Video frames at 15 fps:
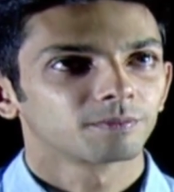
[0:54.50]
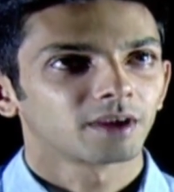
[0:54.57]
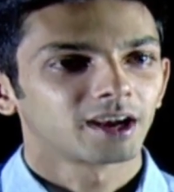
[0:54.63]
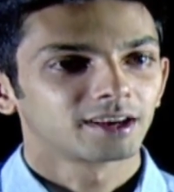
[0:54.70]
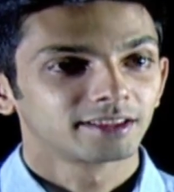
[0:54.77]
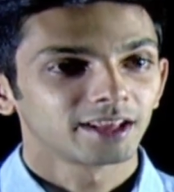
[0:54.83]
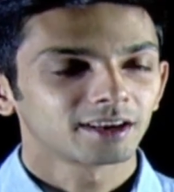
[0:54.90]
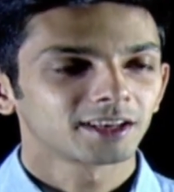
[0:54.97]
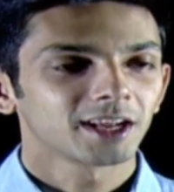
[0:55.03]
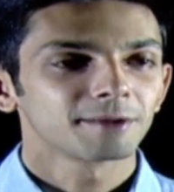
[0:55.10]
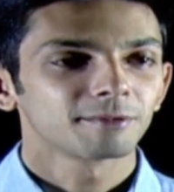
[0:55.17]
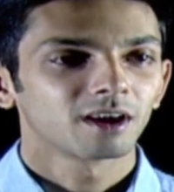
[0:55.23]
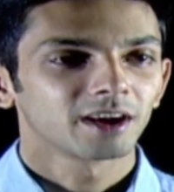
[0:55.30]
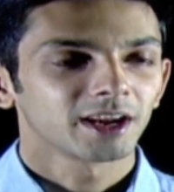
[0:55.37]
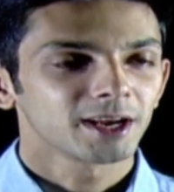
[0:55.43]
at that
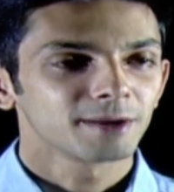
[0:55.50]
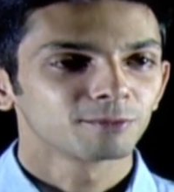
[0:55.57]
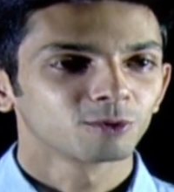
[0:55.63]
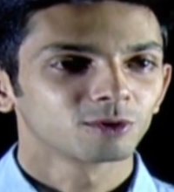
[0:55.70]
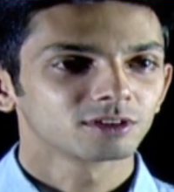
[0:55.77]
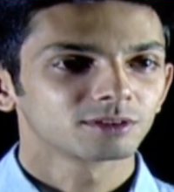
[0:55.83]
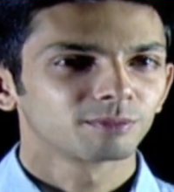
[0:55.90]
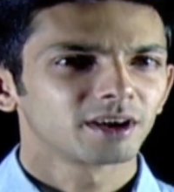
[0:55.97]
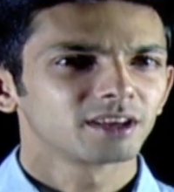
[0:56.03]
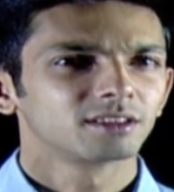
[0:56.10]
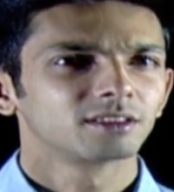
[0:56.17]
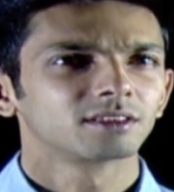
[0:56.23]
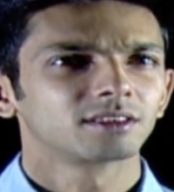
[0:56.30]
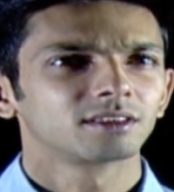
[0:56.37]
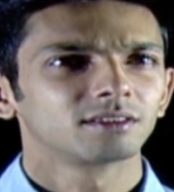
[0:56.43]
time our aim was, by
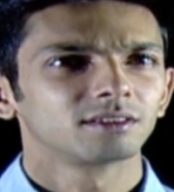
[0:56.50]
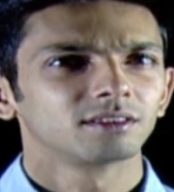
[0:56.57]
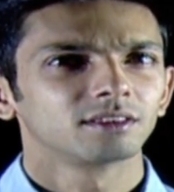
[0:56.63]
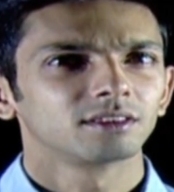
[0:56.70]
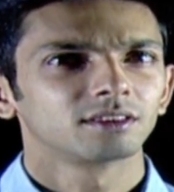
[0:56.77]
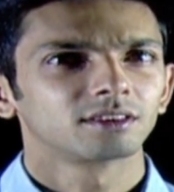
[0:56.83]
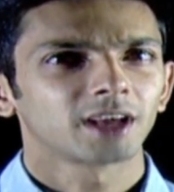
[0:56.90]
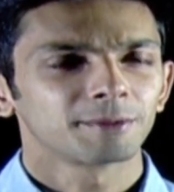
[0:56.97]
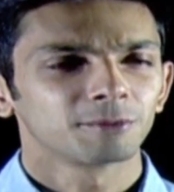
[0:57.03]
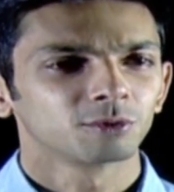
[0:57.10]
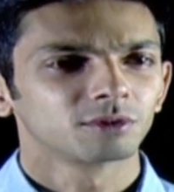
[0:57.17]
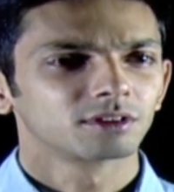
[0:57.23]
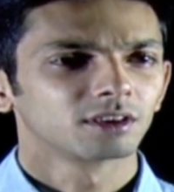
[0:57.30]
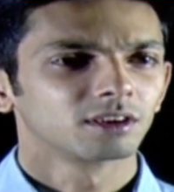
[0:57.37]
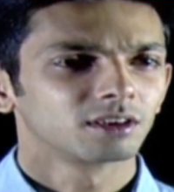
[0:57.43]
the time
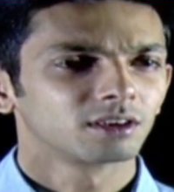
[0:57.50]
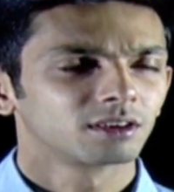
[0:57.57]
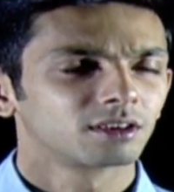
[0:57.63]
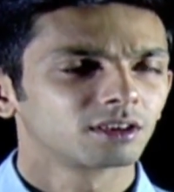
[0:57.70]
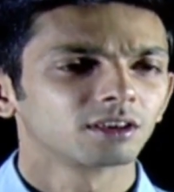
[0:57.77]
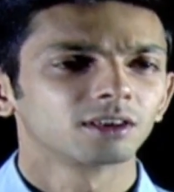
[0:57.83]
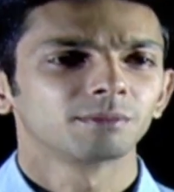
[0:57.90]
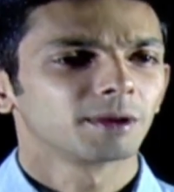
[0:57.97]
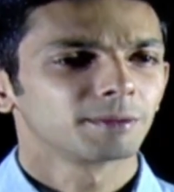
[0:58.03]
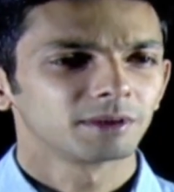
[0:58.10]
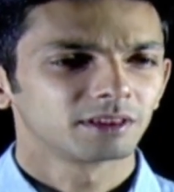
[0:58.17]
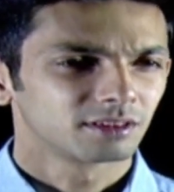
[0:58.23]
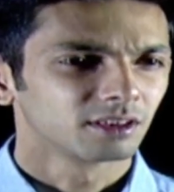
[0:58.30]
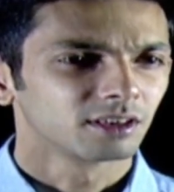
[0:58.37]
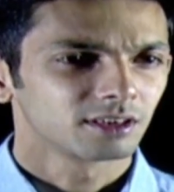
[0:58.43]
you turn
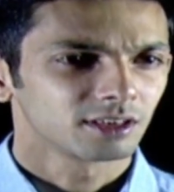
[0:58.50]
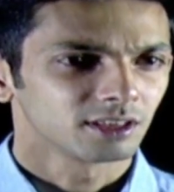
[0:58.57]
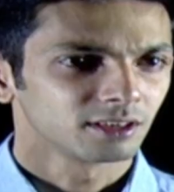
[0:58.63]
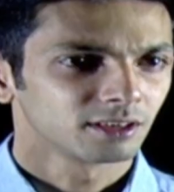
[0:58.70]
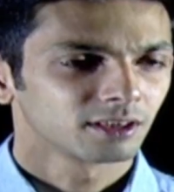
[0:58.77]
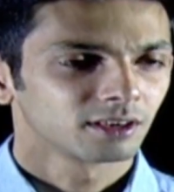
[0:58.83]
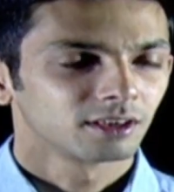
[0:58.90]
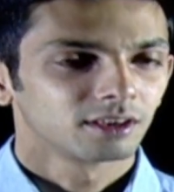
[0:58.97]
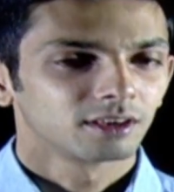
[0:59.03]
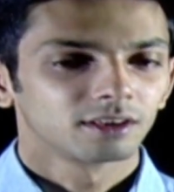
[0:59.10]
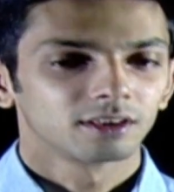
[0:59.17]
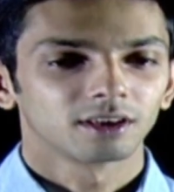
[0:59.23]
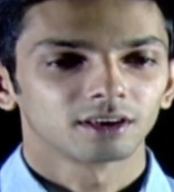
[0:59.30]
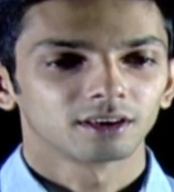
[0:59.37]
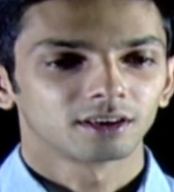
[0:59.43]
maybe 30,
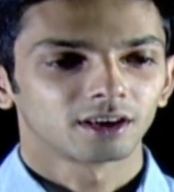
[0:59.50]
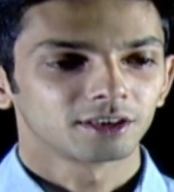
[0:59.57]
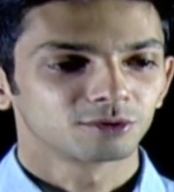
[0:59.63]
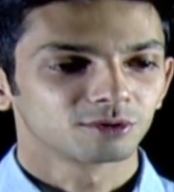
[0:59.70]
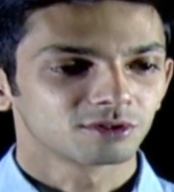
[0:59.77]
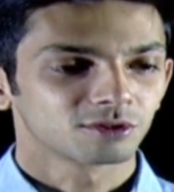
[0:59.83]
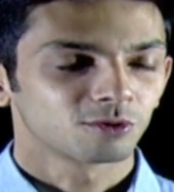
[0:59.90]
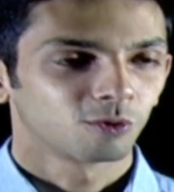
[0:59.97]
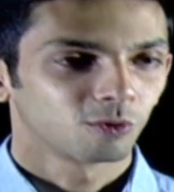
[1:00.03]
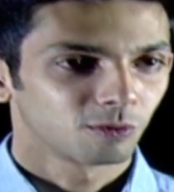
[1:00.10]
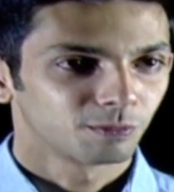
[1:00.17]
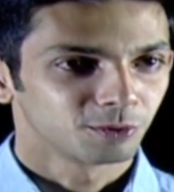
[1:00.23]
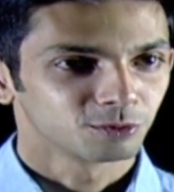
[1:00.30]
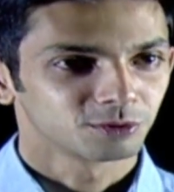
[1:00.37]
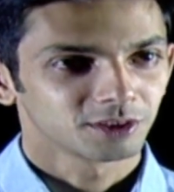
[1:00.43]
I should
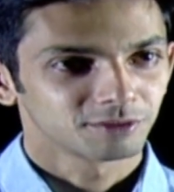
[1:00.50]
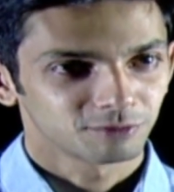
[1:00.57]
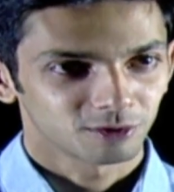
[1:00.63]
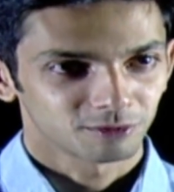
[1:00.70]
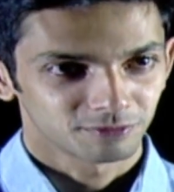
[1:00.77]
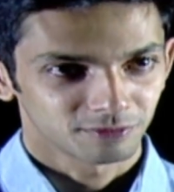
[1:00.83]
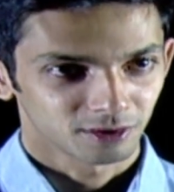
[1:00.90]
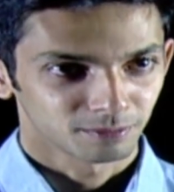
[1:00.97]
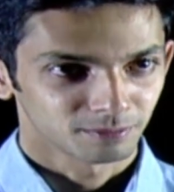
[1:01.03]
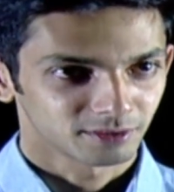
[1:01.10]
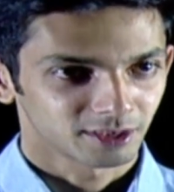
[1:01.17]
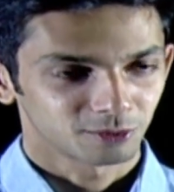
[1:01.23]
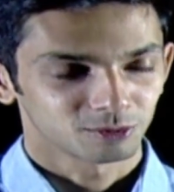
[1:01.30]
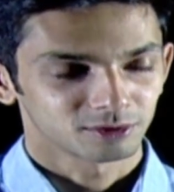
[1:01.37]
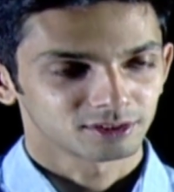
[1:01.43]
score music for a
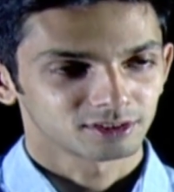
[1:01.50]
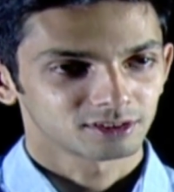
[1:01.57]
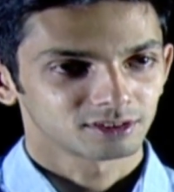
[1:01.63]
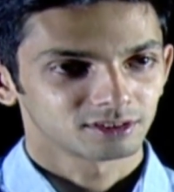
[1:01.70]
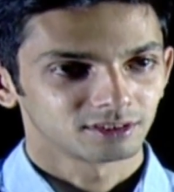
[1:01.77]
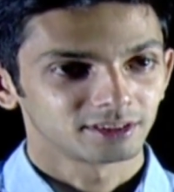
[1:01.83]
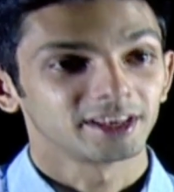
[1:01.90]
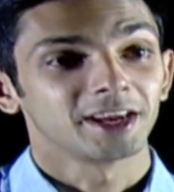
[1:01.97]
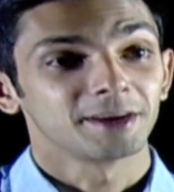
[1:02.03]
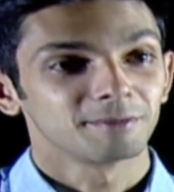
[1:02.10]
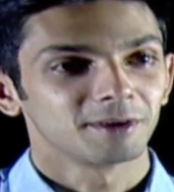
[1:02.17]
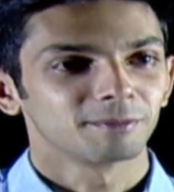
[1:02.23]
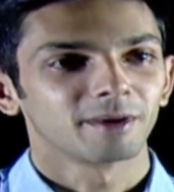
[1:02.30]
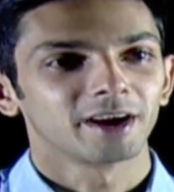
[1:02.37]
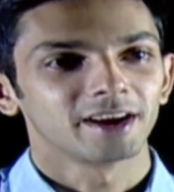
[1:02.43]
film. That was the
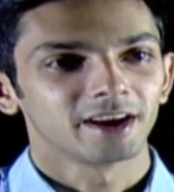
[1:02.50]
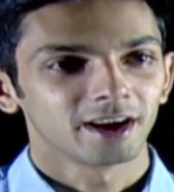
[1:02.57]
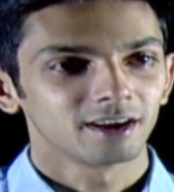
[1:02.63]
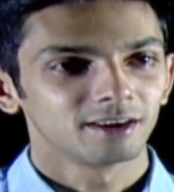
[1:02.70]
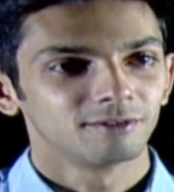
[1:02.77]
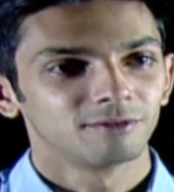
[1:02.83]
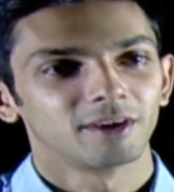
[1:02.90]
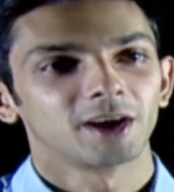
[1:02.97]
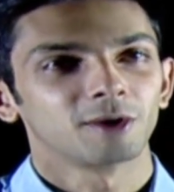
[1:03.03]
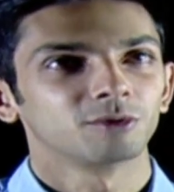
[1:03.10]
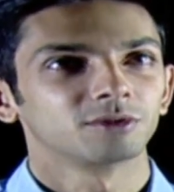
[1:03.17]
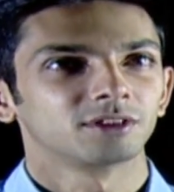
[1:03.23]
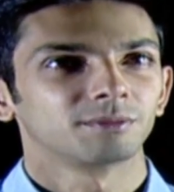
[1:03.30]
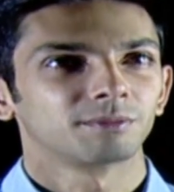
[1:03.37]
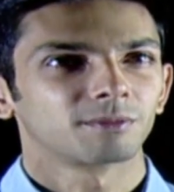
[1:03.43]
aim in my head when I
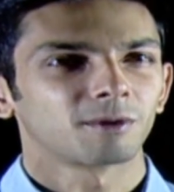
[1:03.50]
was in